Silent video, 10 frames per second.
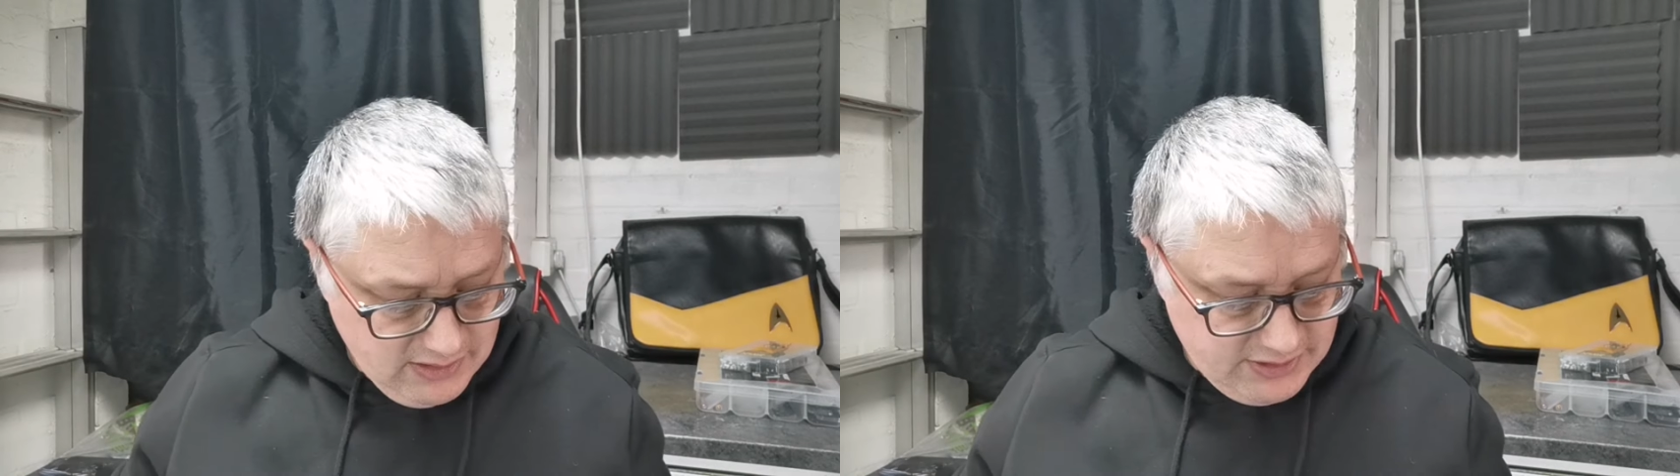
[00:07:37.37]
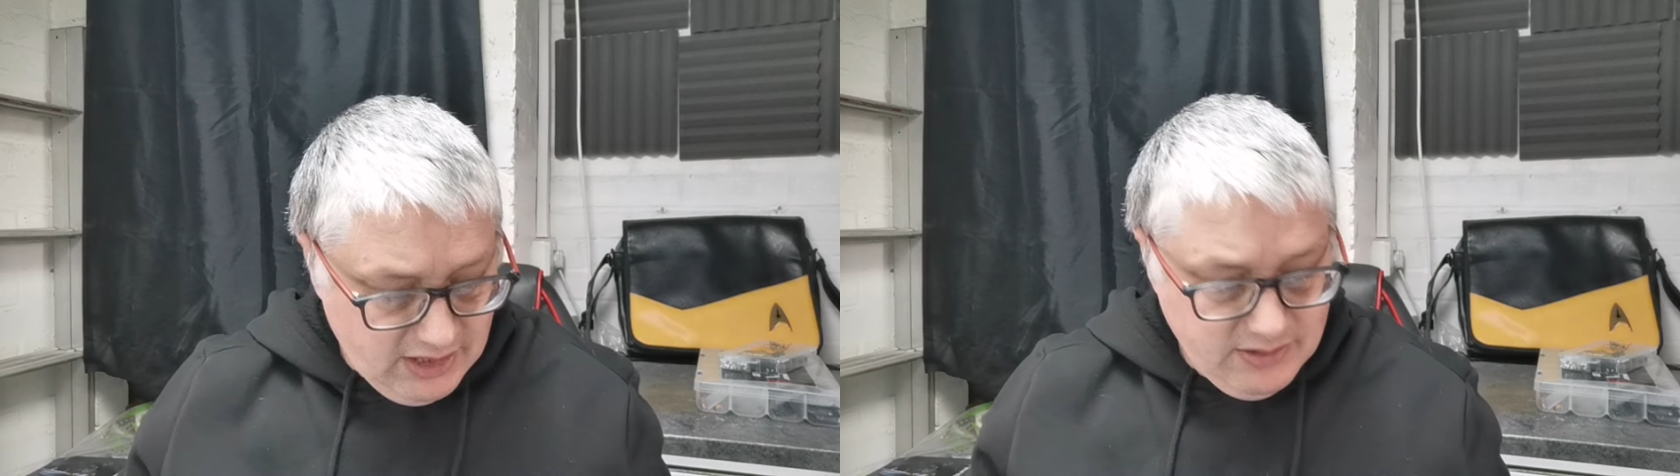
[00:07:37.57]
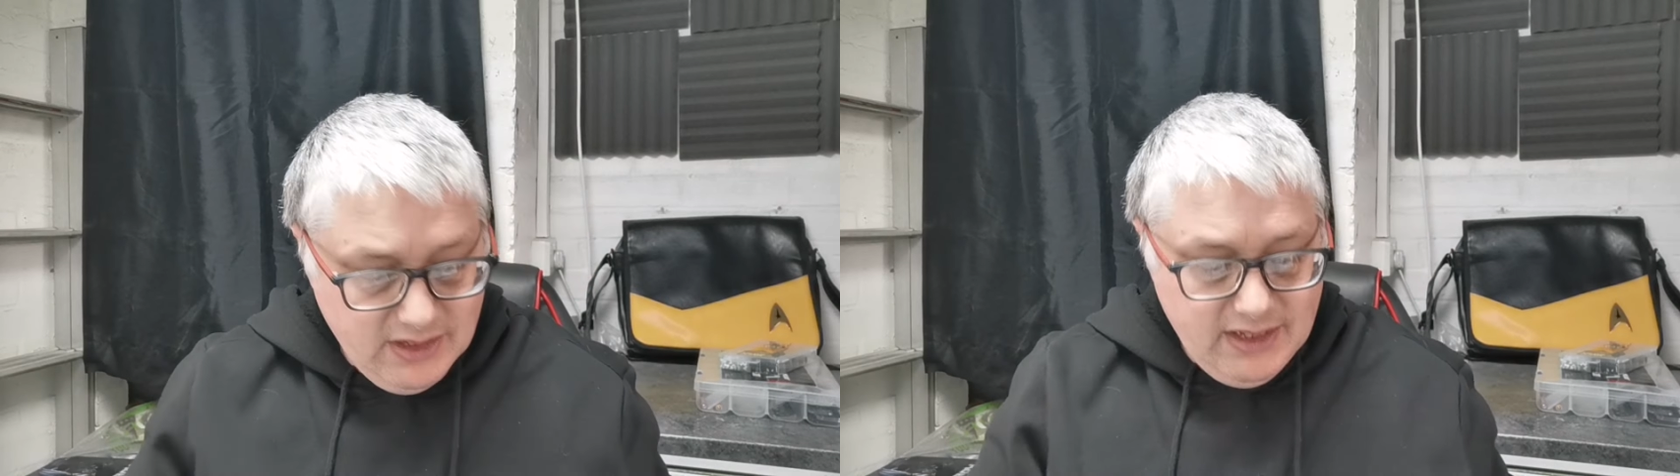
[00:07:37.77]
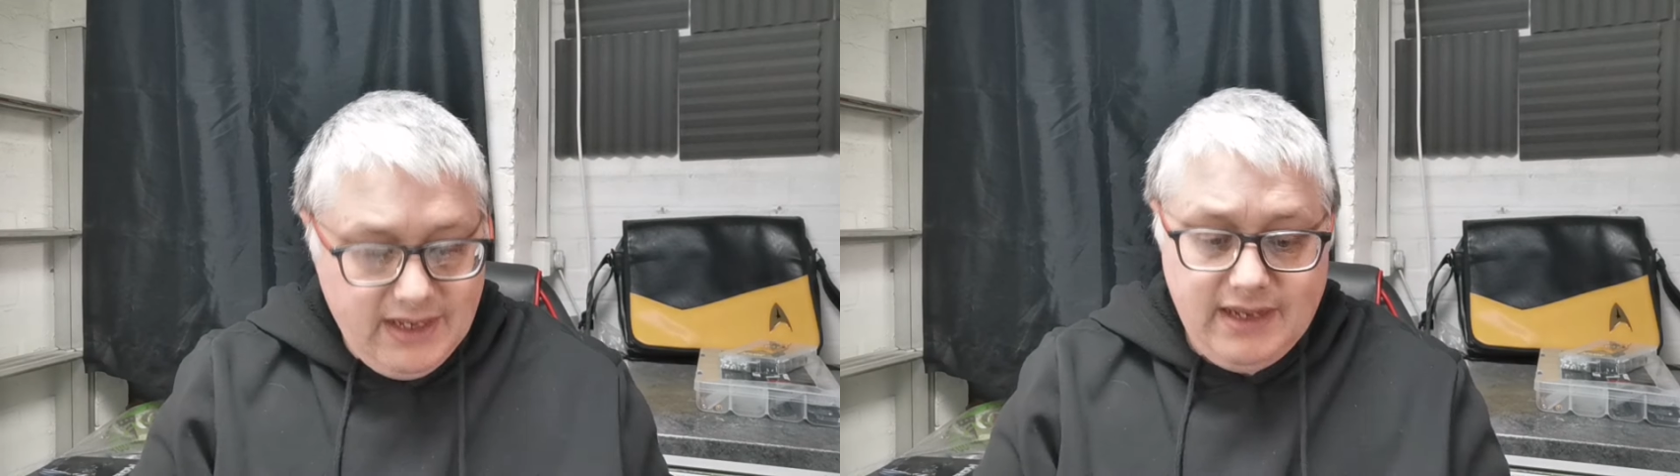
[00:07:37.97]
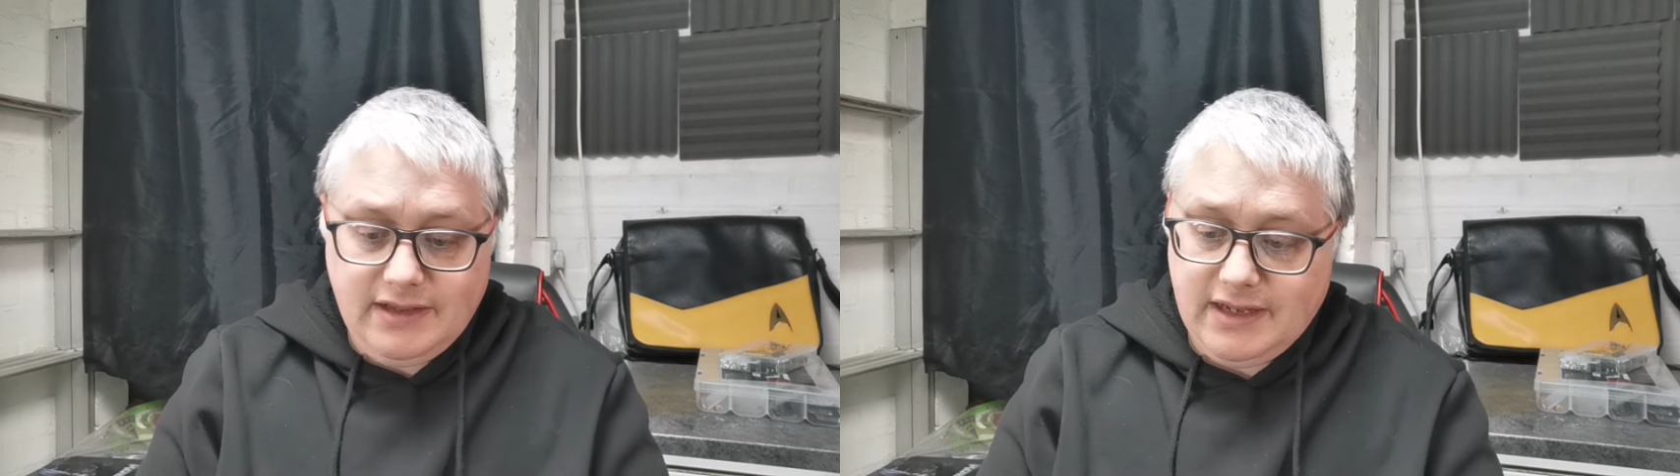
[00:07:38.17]
So
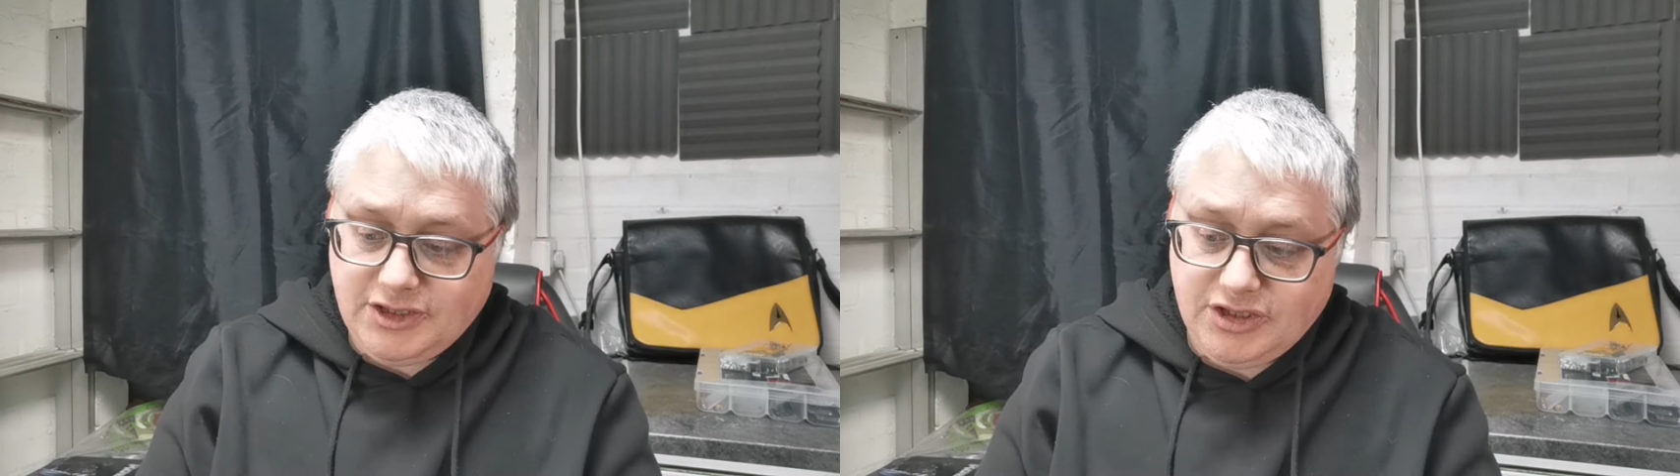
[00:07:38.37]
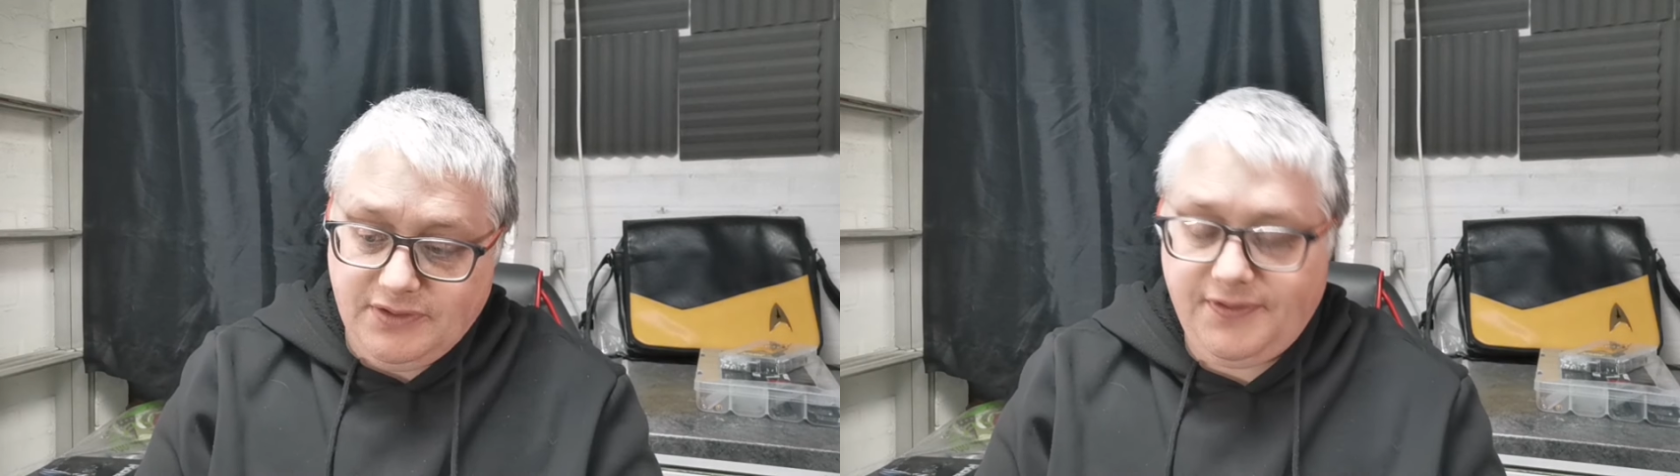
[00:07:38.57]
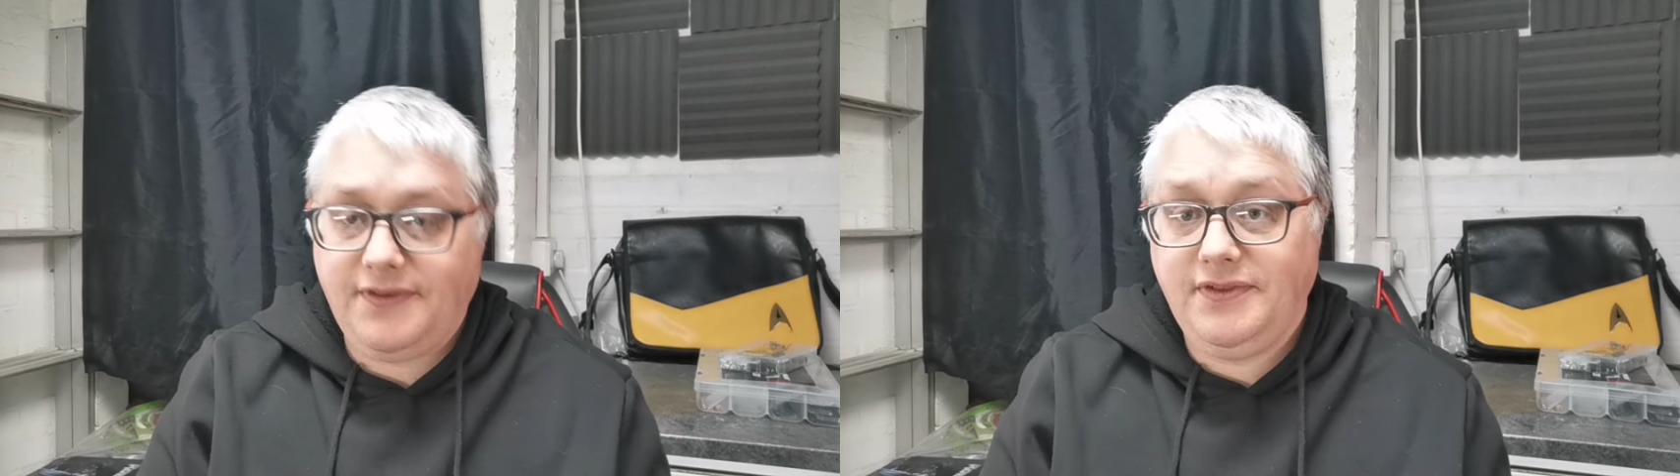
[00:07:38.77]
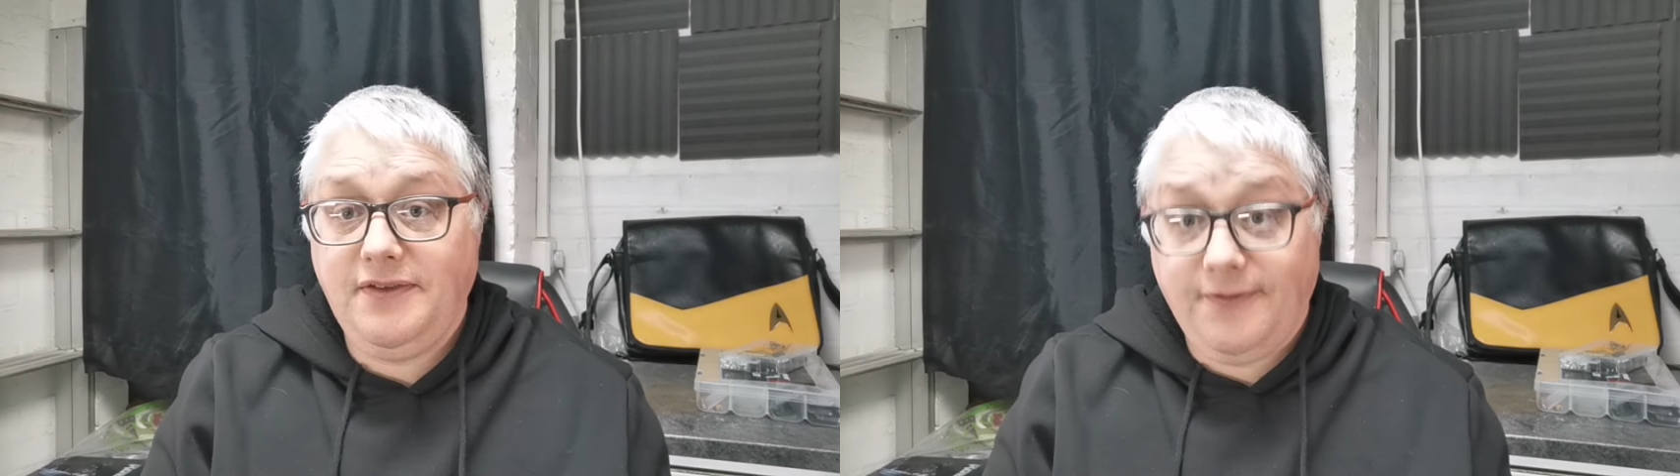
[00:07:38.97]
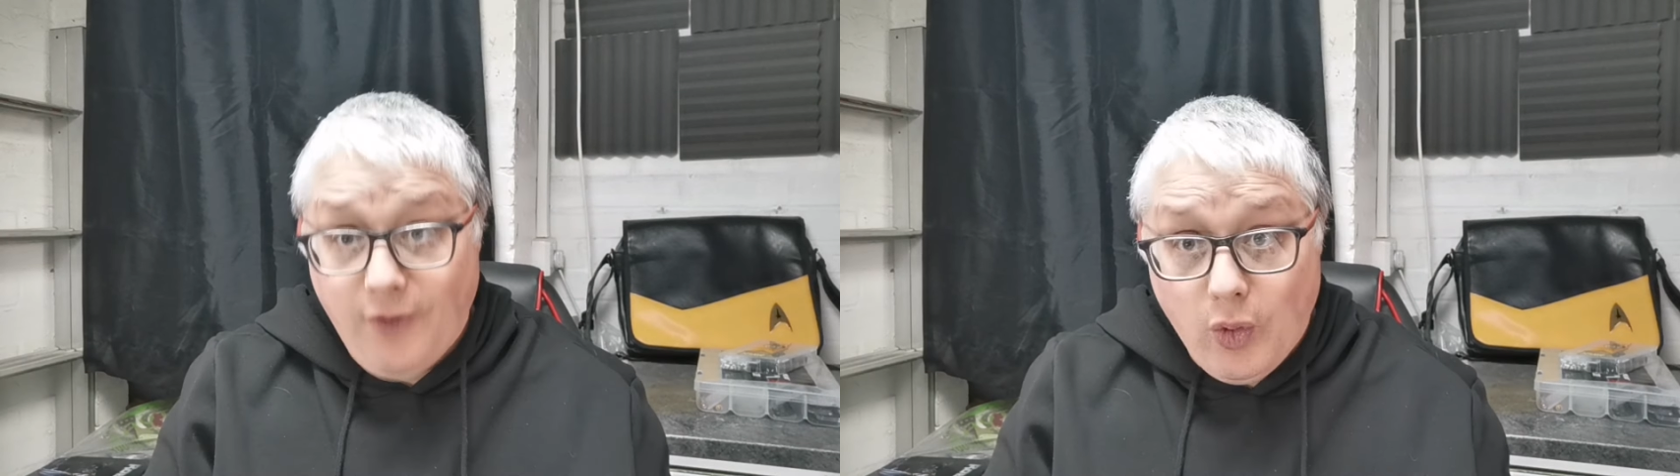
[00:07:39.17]
in issue
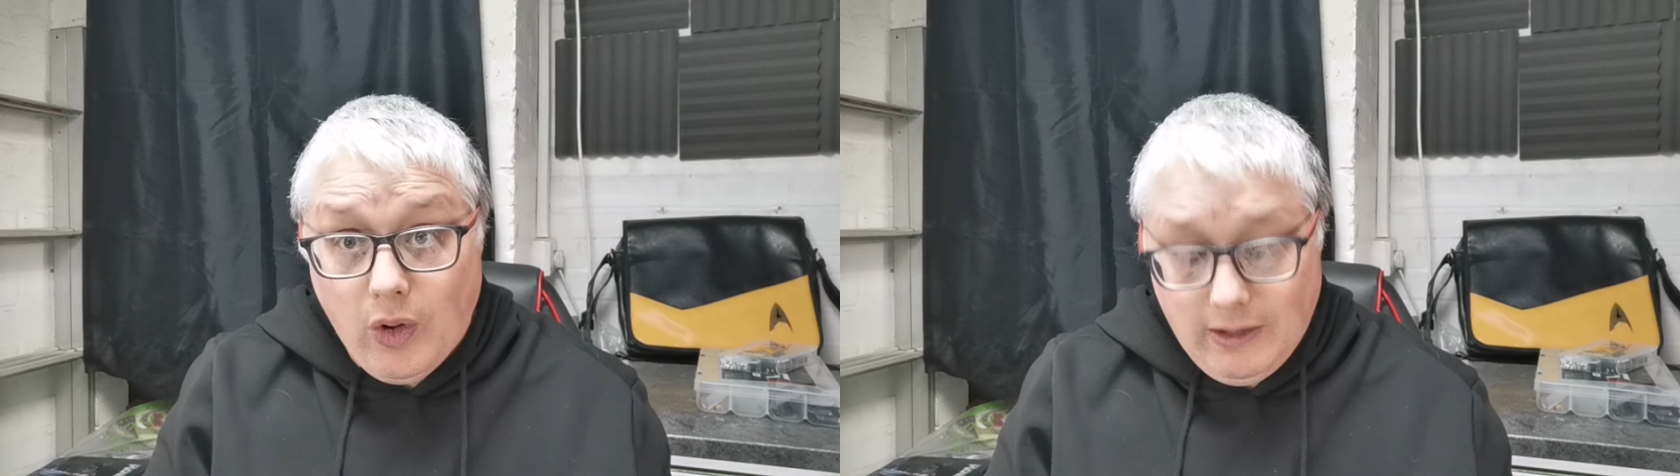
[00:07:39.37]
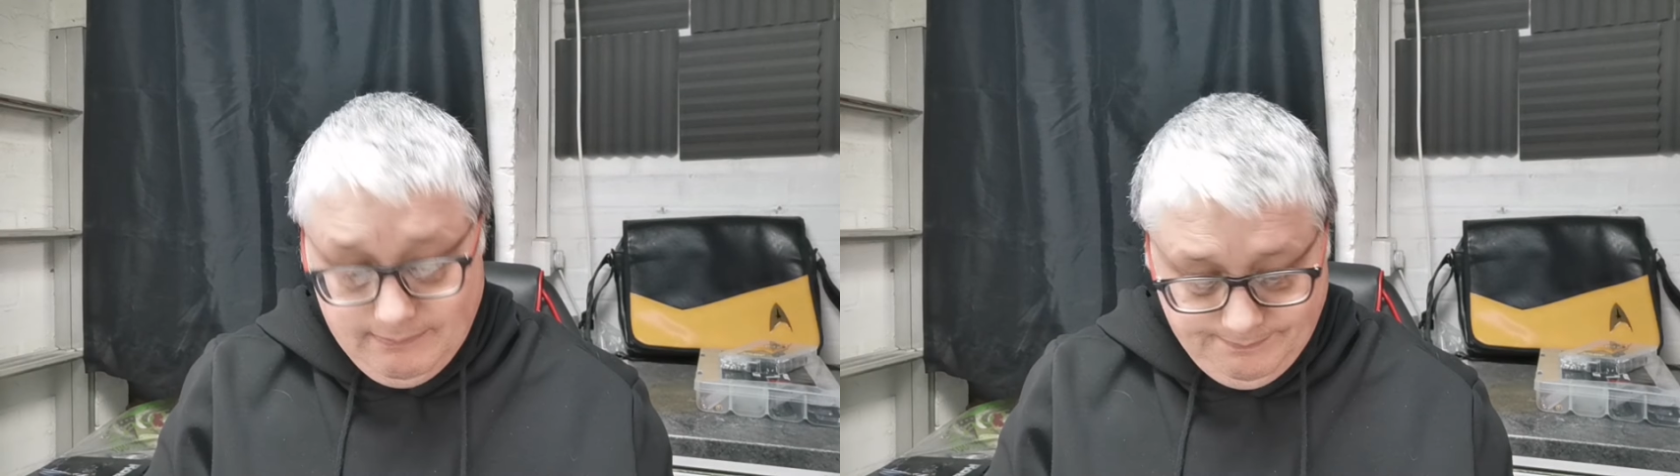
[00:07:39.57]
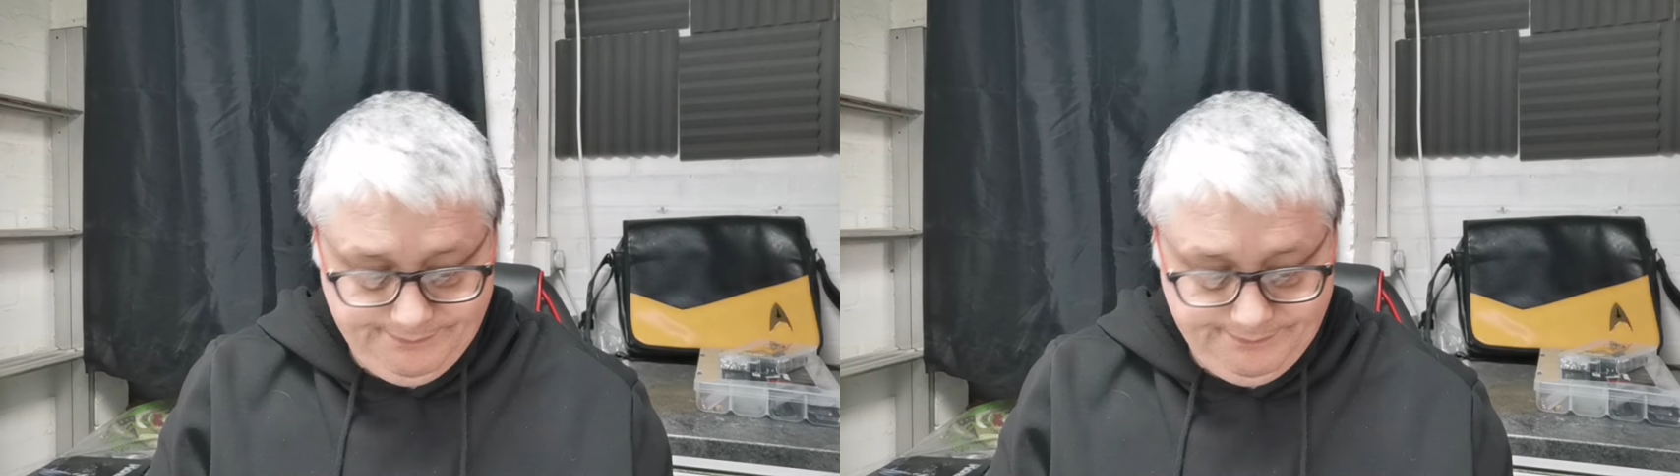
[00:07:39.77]
54,